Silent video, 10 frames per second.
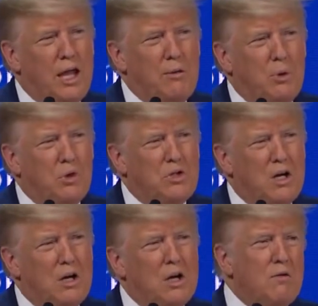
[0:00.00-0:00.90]
and
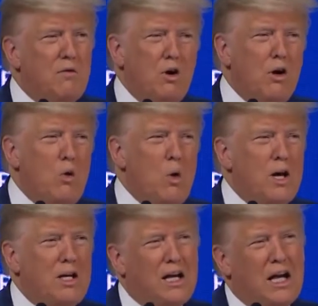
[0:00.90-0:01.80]
boosting
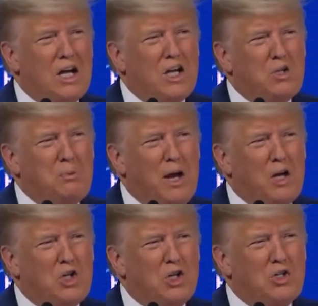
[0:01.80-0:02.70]
401ks,
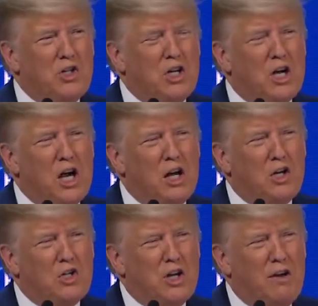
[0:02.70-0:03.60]
pensions, and
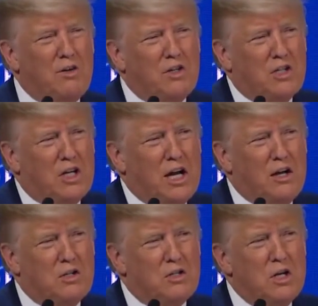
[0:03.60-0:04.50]
college savings
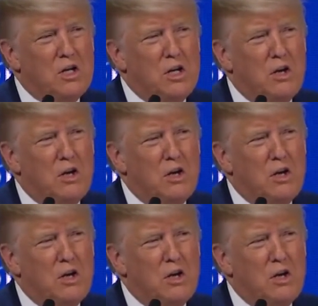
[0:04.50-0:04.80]
accounts